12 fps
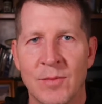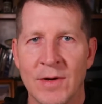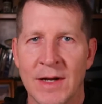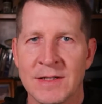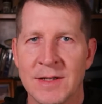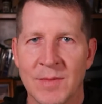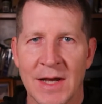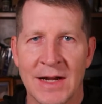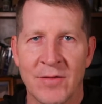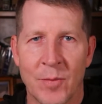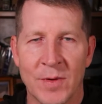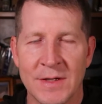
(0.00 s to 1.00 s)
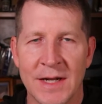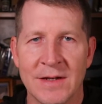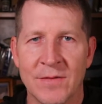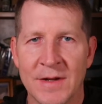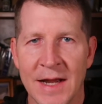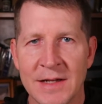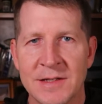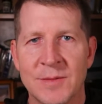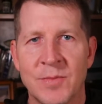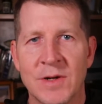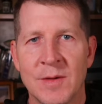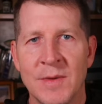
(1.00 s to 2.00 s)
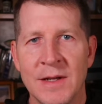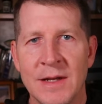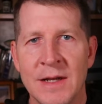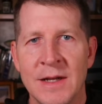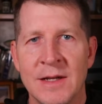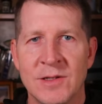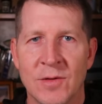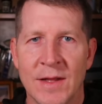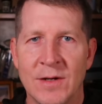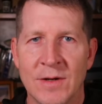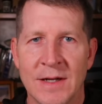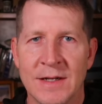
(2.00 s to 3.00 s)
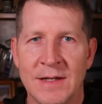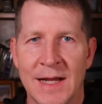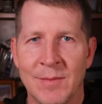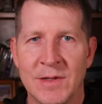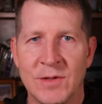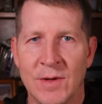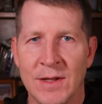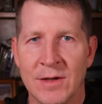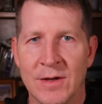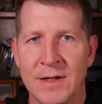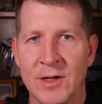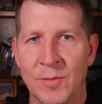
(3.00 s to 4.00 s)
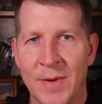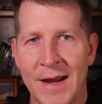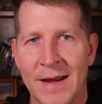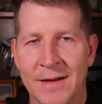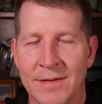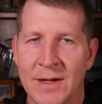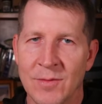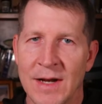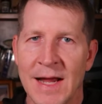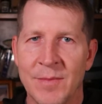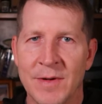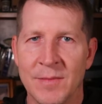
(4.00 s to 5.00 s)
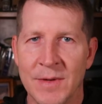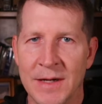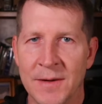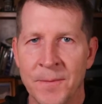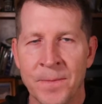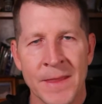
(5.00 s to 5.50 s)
bringing some kind of a protective case to put them in so they don't get damaged when they're in your pack like what happened to me.